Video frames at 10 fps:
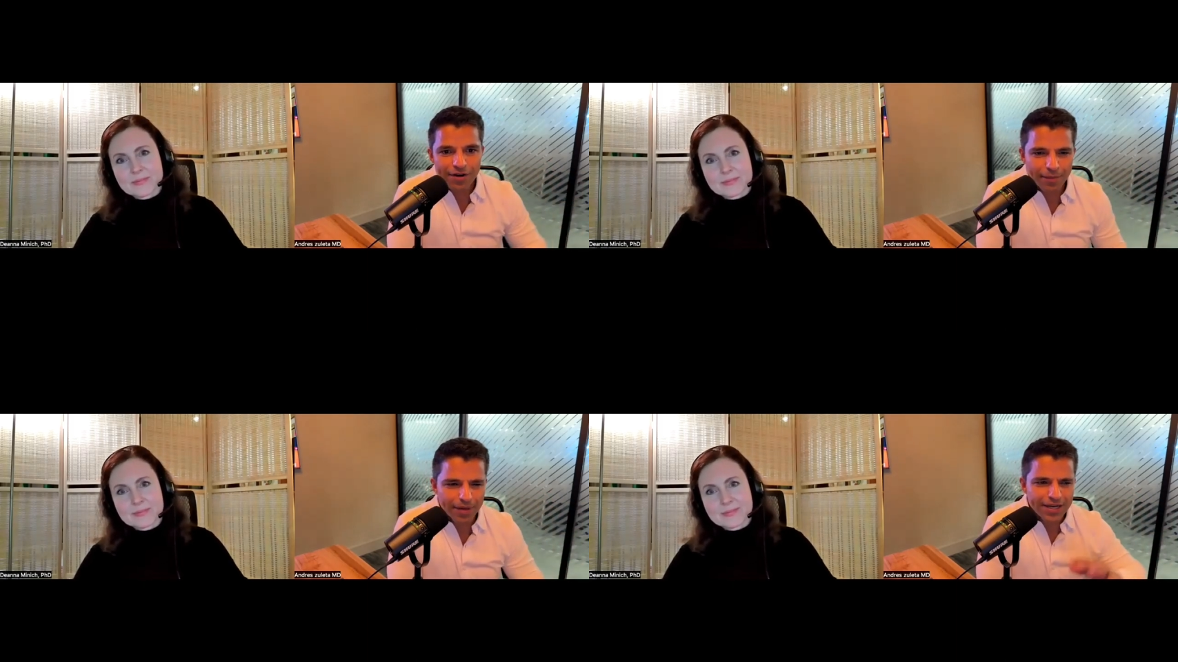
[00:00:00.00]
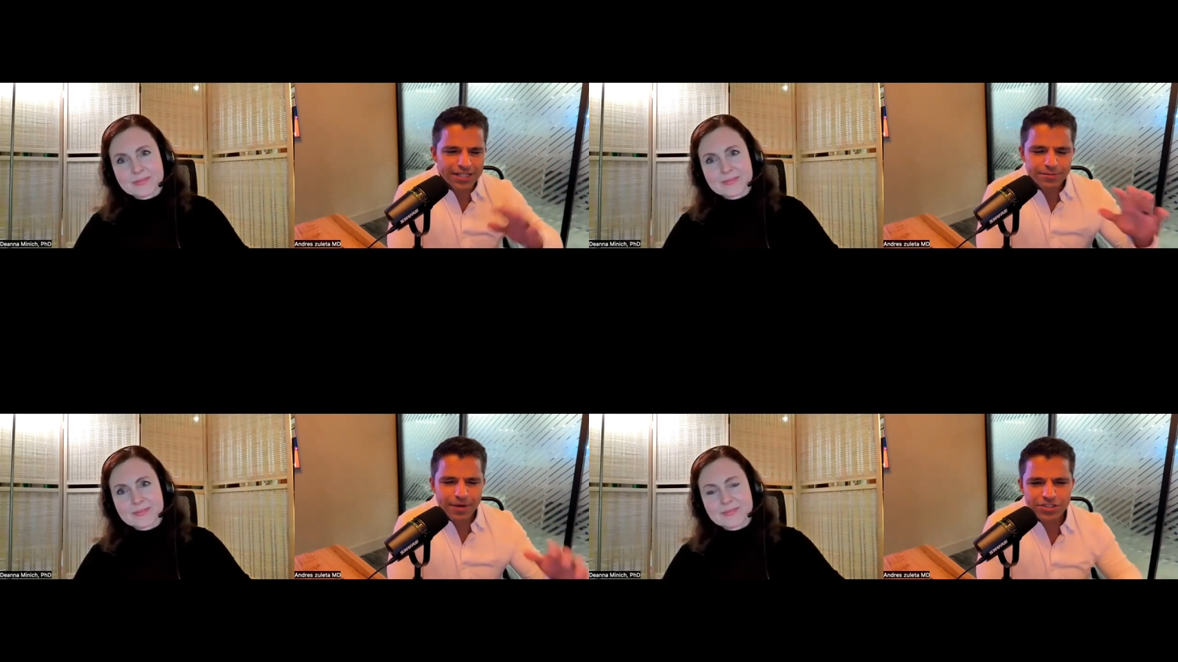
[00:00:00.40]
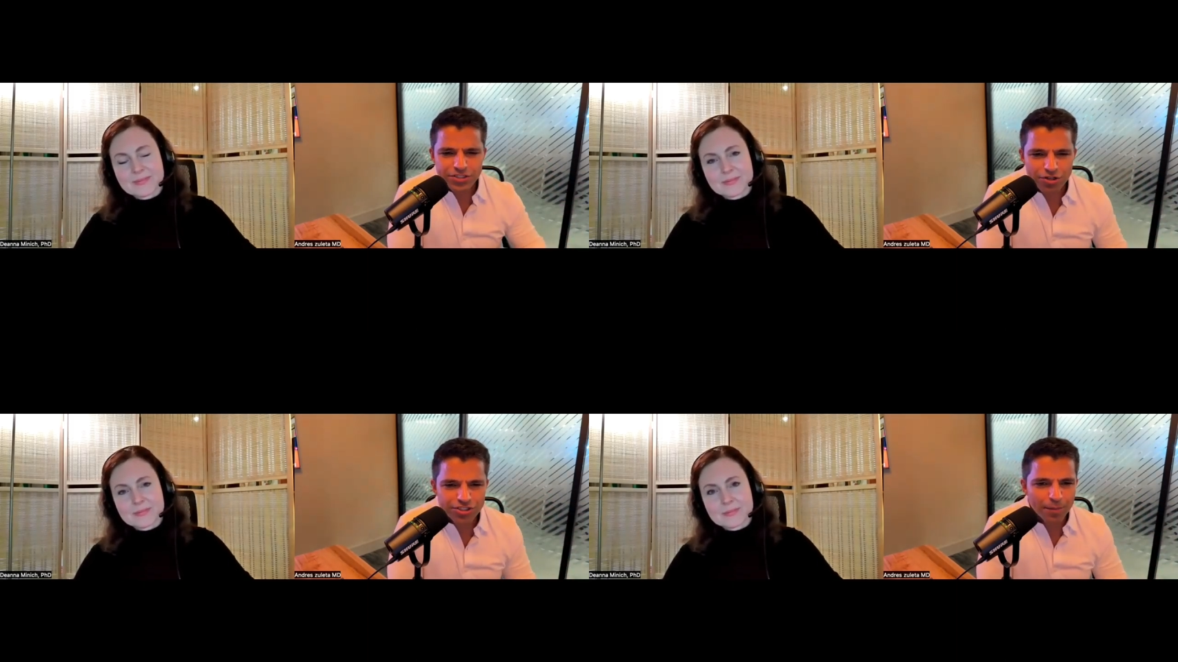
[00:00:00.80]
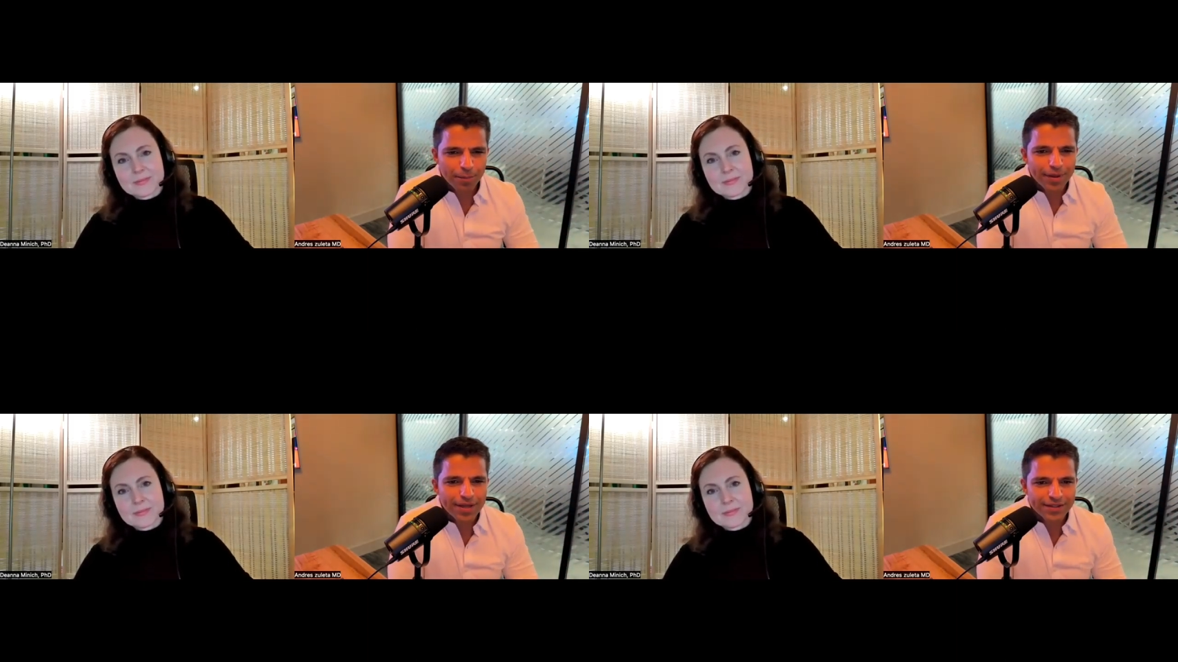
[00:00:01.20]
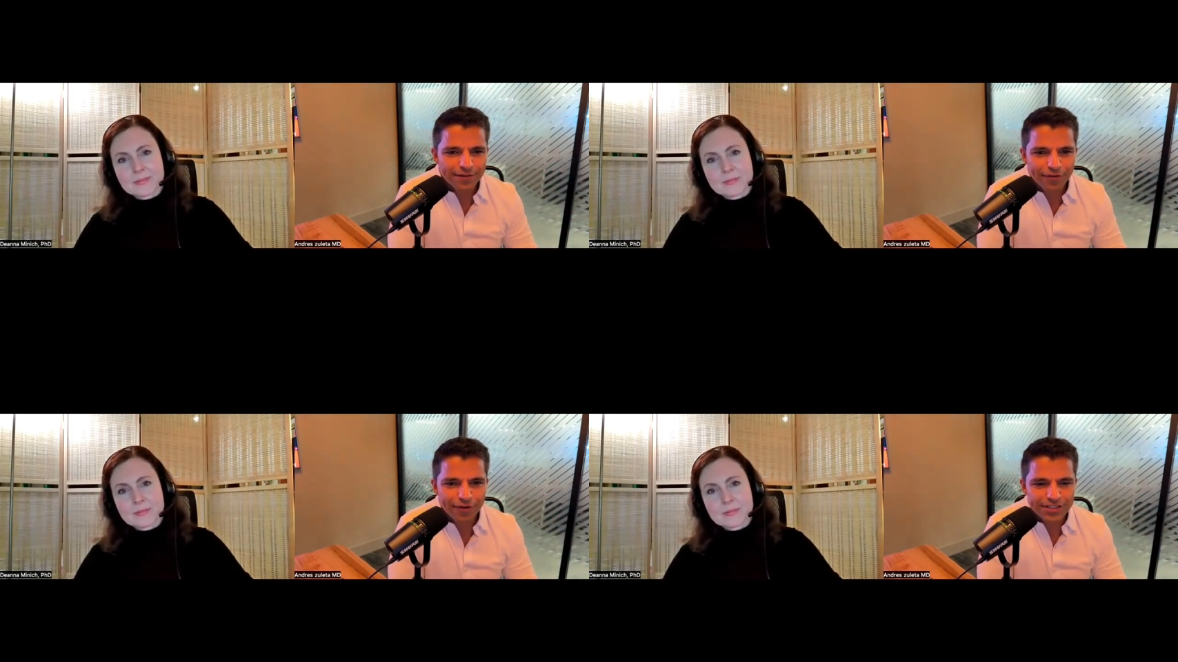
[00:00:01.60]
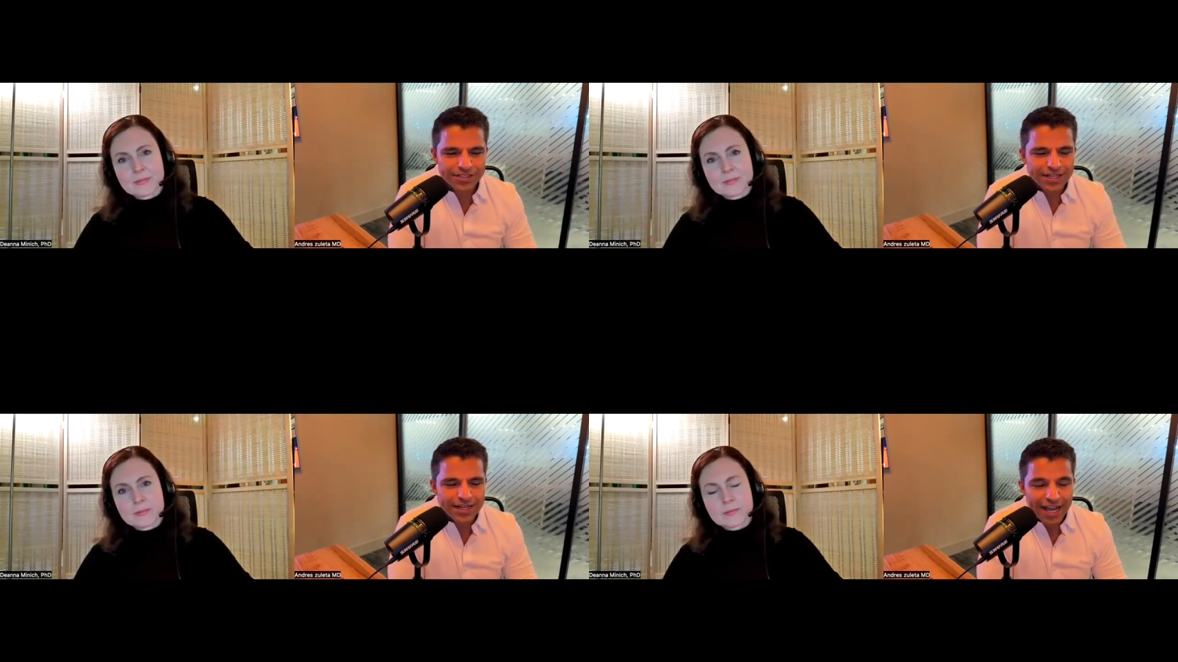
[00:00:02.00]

Speaker 1: I mean, it's made such a big difference.